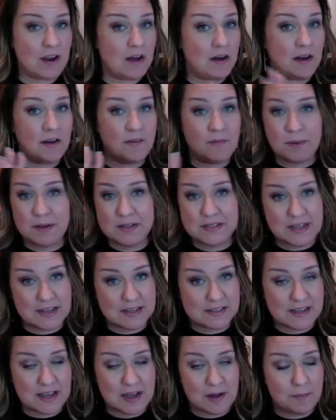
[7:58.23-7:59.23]
now everybody's
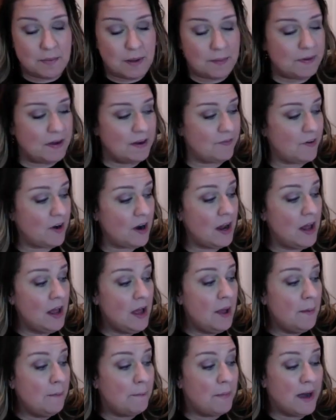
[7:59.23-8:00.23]
tax accountant might be different.
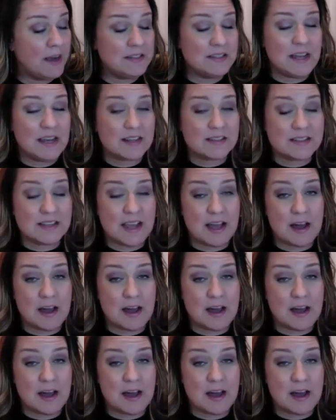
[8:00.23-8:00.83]
My tax